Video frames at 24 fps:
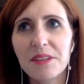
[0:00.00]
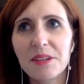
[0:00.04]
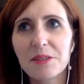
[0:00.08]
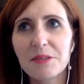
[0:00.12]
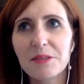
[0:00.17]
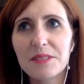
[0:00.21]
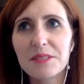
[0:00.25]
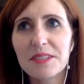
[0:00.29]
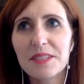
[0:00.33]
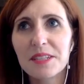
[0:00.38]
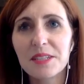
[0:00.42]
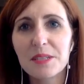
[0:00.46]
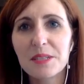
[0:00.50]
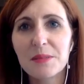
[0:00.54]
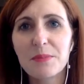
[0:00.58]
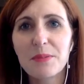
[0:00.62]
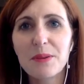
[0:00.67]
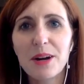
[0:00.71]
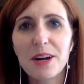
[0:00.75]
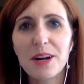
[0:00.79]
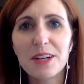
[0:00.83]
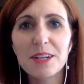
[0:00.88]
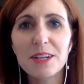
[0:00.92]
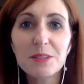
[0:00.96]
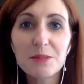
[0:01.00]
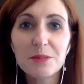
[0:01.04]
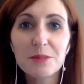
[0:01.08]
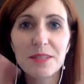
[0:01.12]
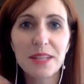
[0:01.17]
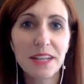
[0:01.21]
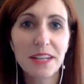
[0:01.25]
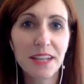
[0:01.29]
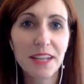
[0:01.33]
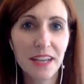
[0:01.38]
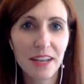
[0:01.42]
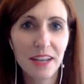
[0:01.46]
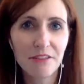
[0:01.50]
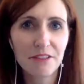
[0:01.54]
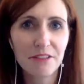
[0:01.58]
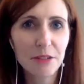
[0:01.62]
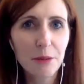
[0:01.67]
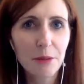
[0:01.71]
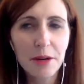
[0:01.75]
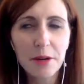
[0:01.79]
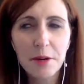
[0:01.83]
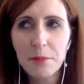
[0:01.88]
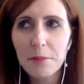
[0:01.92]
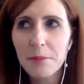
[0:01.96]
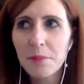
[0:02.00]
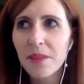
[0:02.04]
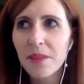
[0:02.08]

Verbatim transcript: was this product was like everywhere.